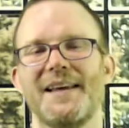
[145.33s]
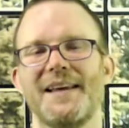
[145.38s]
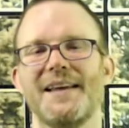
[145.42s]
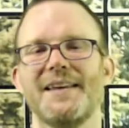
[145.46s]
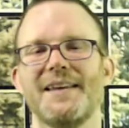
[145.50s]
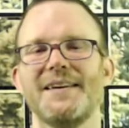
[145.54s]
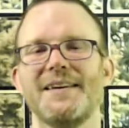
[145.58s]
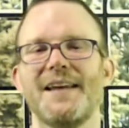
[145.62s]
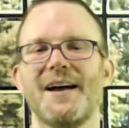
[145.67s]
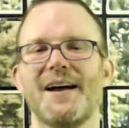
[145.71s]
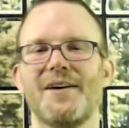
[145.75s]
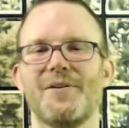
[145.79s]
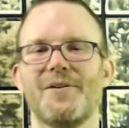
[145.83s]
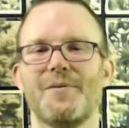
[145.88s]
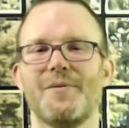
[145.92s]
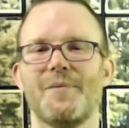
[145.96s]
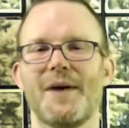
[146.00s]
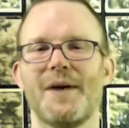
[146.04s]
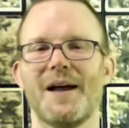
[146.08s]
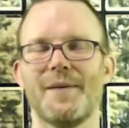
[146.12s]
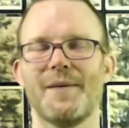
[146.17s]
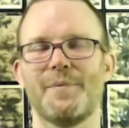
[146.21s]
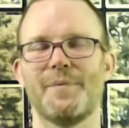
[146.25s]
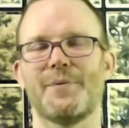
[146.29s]
Now,
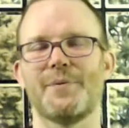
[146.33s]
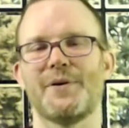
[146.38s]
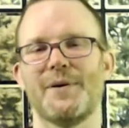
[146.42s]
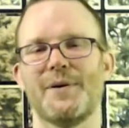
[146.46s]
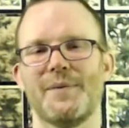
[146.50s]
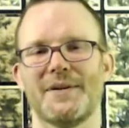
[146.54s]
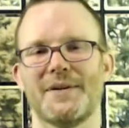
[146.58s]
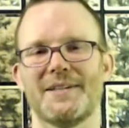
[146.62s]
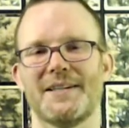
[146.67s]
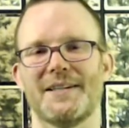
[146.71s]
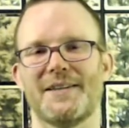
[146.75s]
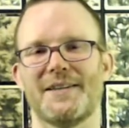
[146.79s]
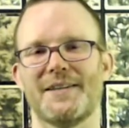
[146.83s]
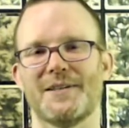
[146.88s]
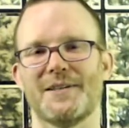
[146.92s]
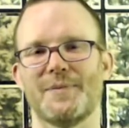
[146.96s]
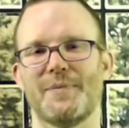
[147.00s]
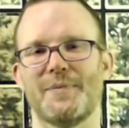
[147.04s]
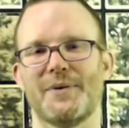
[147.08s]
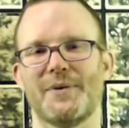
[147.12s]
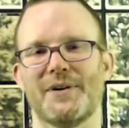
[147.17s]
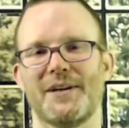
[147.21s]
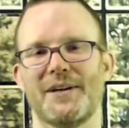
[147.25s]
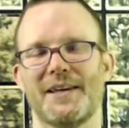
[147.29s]
my premise in this
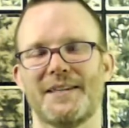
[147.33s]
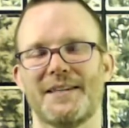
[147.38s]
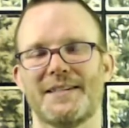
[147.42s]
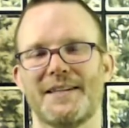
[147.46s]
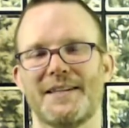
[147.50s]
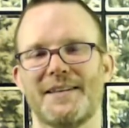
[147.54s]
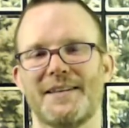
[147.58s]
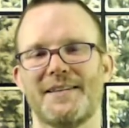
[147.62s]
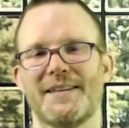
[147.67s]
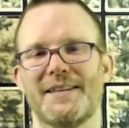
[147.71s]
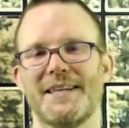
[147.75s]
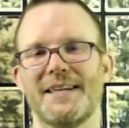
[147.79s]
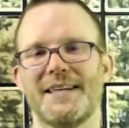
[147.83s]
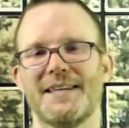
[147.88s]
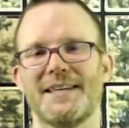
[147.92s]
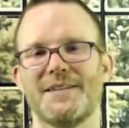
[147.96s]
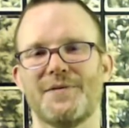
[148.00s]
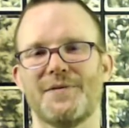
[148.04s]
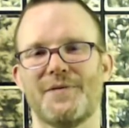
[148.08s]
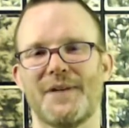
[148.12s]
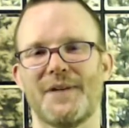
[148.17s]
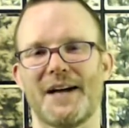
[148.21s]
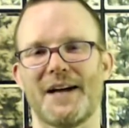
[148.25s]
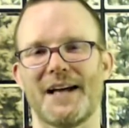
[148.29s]
book is that these
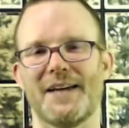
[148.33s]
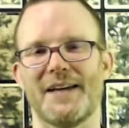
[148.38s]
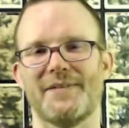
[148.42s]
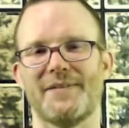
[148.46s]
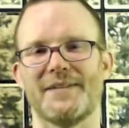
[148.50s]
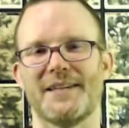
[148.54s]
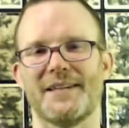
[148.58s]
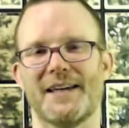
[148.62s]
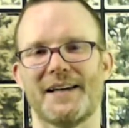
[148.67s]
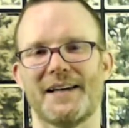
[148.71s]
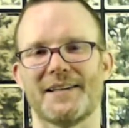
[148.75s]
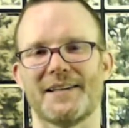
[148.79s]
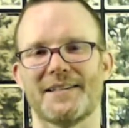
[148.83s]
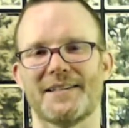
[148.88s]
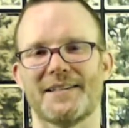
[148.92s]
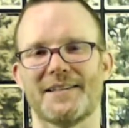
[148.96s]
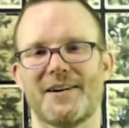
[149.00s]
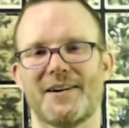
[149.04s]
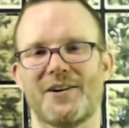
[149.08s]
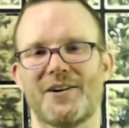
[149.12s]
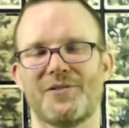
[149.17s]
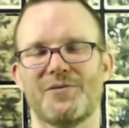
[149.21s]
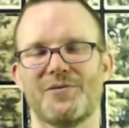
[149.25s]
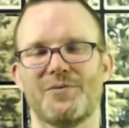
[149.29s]
5 texts
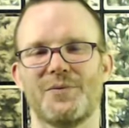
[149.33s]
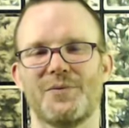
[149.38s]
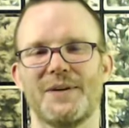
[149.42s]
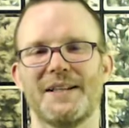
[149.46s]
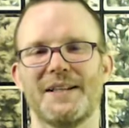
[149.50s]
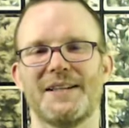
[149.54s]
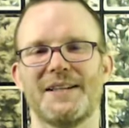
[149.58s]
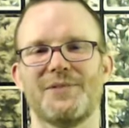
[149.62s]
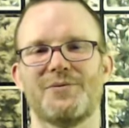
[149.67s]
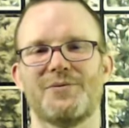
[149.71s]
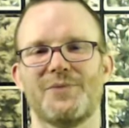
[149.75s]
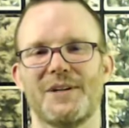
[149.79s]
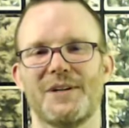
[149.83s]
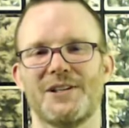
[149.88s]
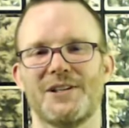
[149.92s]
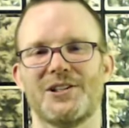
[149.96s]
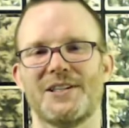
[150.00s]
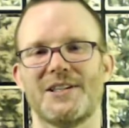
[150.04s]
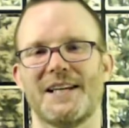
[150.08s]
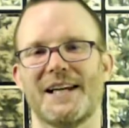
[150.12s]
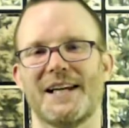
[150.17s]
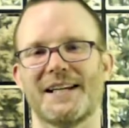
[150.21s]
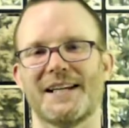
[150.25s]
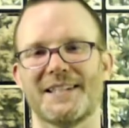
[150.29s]
are really rich
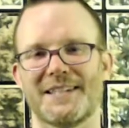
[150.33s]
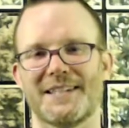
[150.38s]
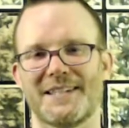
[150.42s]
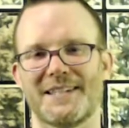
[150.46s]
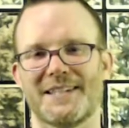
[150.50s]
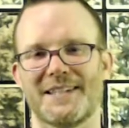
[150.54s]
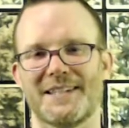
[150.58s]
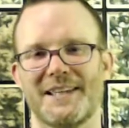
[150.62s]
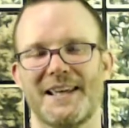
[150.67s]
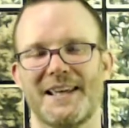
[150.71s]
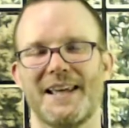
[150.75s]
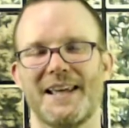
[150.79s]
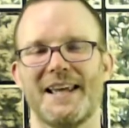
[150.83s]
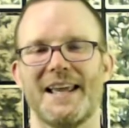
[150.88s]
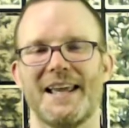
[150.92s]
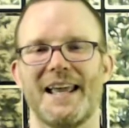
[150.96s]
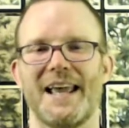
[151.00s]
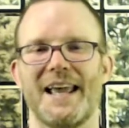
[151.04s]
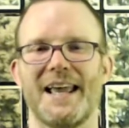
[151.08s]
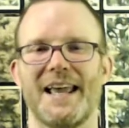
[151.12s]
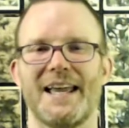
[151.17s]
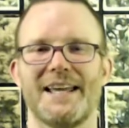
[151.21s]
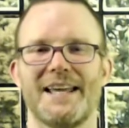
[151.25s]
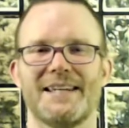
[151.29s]
texts,
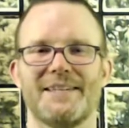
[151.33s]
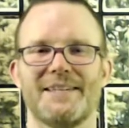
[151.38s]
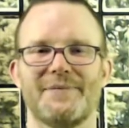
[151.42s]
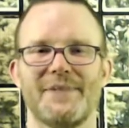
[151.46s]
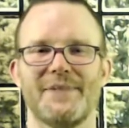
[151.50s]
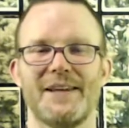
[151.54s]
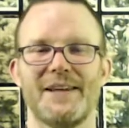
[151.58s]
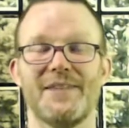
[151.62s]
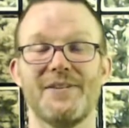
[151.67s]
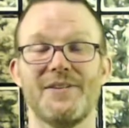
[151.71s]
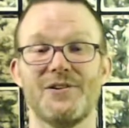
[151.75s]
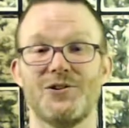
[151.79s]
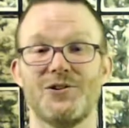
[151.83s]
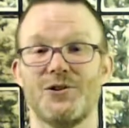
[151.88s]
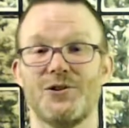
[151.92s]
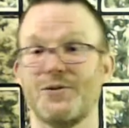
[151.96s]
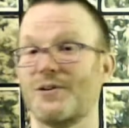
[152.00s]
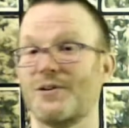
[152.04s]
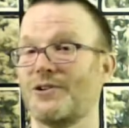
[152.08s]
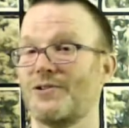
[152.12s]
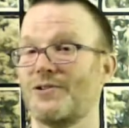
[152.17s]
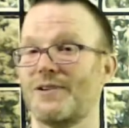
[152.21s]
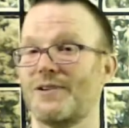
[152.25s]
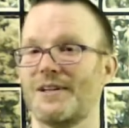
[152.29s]
and in the
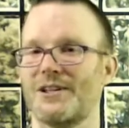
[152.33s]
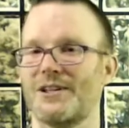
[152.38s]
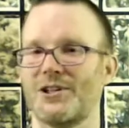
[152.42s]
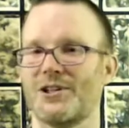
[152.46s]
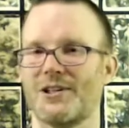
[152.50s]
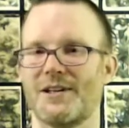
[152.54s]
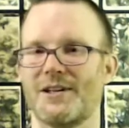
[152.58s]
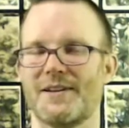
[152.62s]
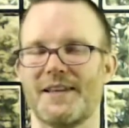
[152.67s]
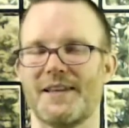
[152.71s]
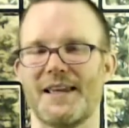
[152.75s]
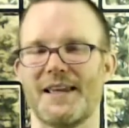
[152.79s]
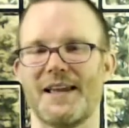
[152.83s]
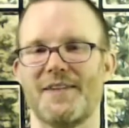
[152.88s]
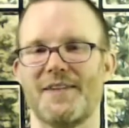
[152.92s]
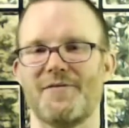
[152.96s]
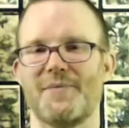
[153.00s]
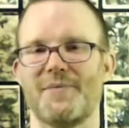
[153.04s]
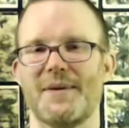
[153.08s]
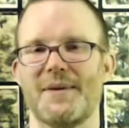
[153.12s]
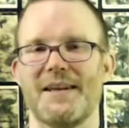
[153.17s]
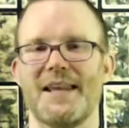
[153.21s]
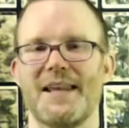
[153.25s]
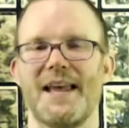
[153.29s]
Jewish tradition, they have
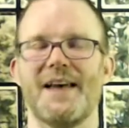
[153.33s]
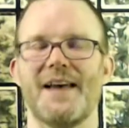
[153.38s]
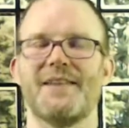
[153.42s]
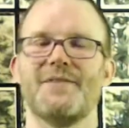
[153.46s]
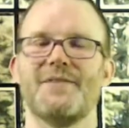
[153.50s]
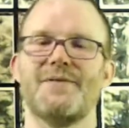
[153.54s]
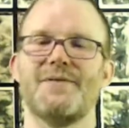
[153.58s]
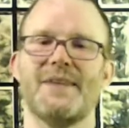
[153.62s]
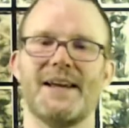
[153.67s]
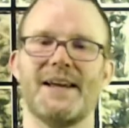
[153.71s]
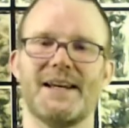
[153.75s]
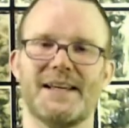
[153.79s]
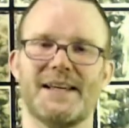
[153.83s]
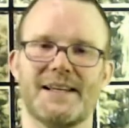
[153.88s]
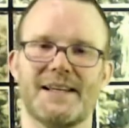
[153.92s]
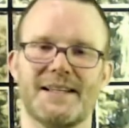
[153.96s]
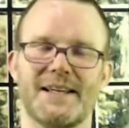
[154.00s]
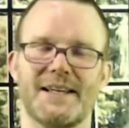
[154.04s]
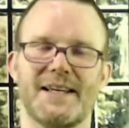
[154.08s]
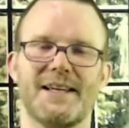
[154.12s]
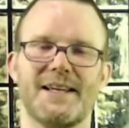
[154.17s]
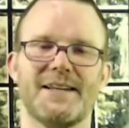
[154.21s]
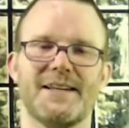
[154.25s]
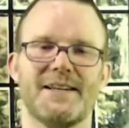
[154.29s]
been elevated
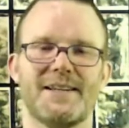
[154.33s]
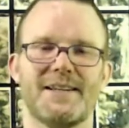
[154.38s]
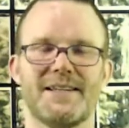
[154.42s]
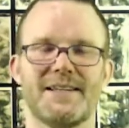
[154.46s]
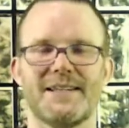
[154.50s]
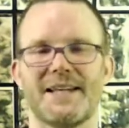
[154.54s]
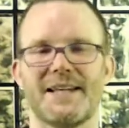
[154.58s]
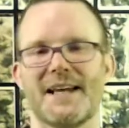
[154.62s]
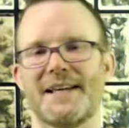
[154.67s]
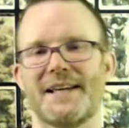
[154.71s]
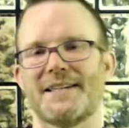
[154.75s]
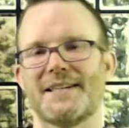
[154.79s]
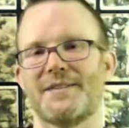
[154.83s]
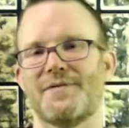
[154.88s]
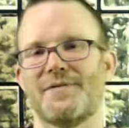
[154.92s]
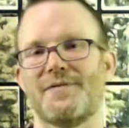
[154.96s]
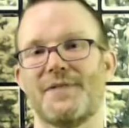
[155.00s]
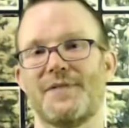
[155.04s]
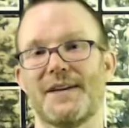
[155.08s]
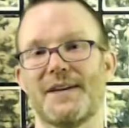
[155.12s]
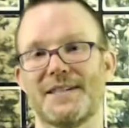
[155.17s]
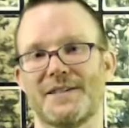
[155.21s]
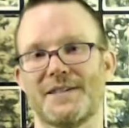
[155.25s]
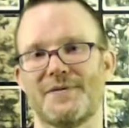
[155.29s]
to the status of
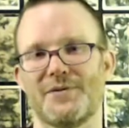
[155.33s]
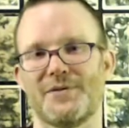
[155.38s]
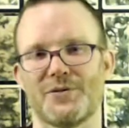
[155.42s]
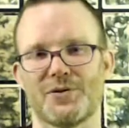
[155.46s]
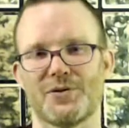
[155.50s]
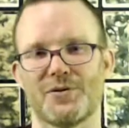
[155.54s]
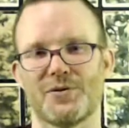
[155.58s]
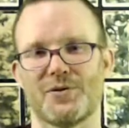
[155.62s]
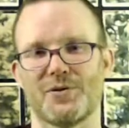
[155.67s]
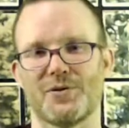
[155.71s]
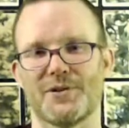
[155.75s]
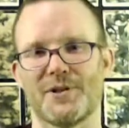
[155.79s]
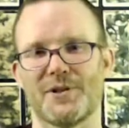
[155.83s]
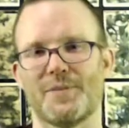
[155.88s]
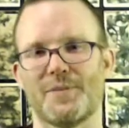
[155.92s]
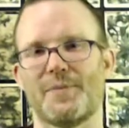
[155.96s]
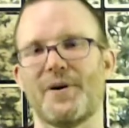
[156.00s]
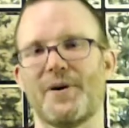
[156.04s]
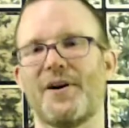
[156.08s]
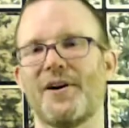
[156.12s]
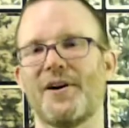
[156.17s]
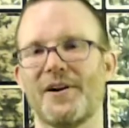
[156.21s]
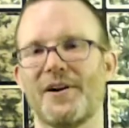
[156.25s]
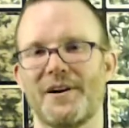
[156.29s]
festival scrolls. They're
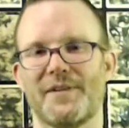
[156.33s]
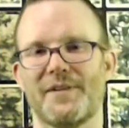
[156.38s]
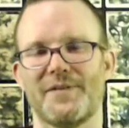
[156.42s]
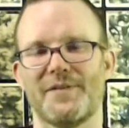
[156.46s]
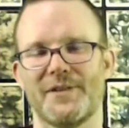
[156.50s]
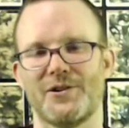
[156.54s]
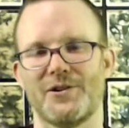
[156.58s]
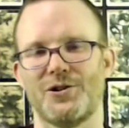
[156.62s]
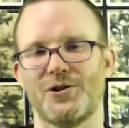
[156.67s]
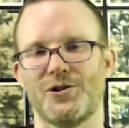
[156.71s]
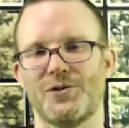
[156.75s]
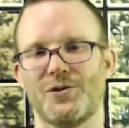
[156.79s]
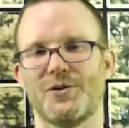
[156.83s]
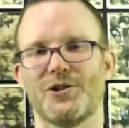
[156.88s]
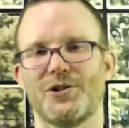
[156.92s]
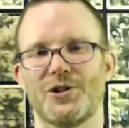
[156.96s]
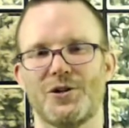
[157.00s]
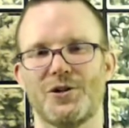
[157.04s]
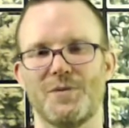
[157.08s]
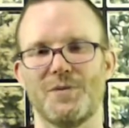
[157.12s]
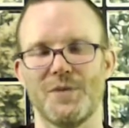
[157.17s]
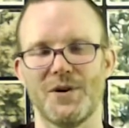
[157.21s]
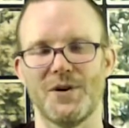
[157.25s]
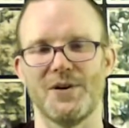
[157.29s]
part of the Jewish
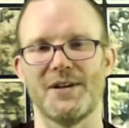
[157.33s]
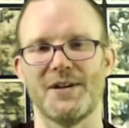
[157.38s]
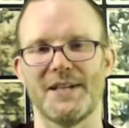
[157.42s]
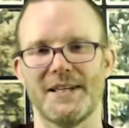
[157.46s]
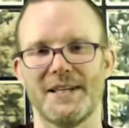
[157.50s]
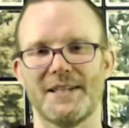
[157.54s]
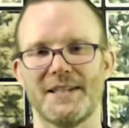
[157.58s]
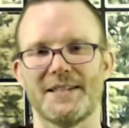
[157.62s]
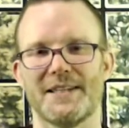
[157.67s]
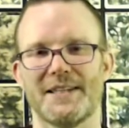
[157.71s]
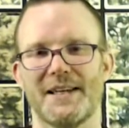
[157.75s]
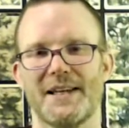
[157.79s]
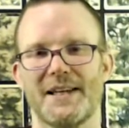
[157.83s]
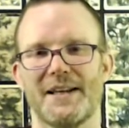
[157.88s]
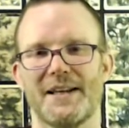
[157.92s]
community's